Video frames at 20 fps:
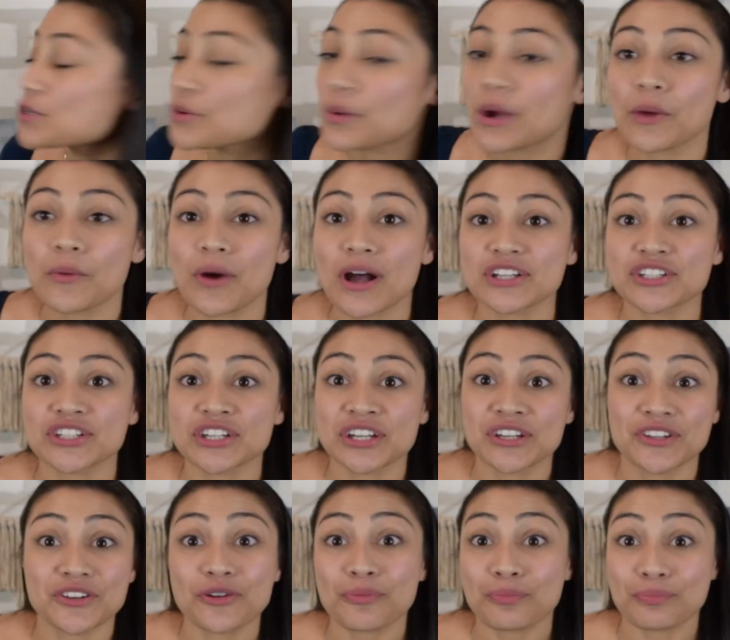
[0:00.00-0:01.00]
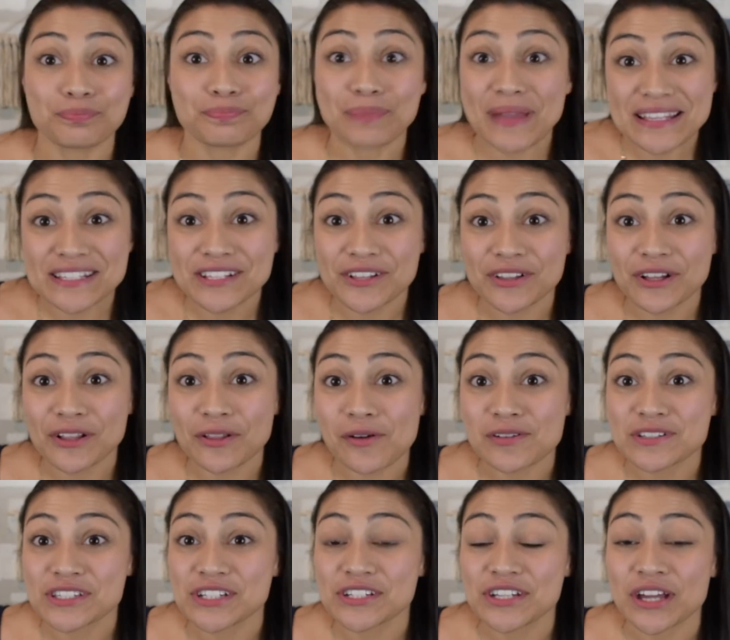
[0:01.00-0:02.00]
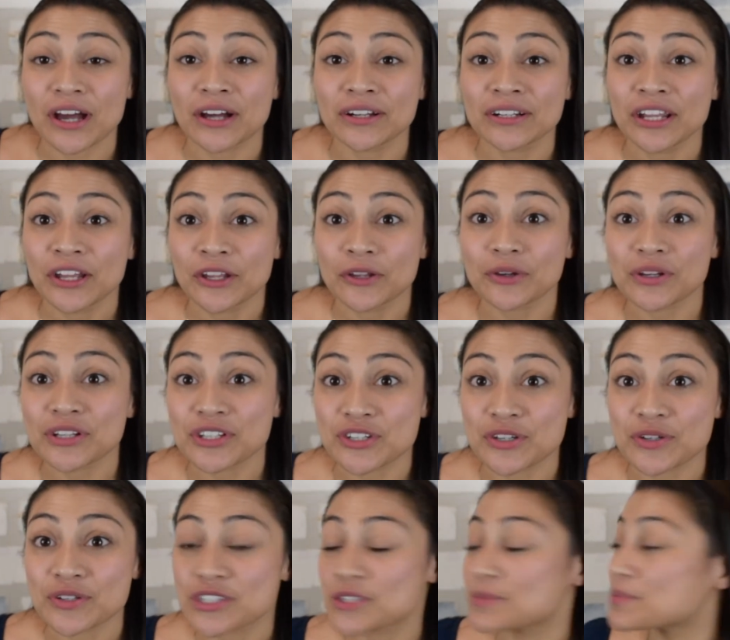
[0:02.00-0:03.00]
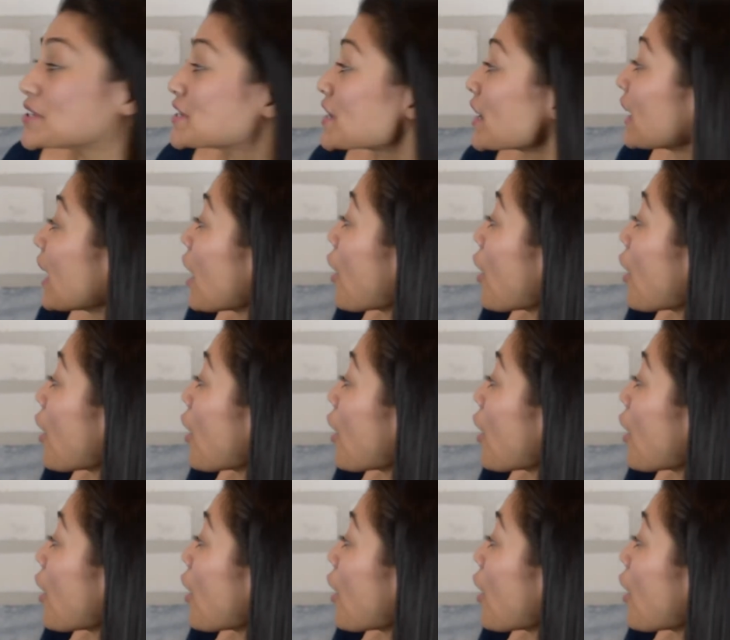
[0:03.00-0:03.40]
you whitewash it, you're basically close to done. You can choose to be done.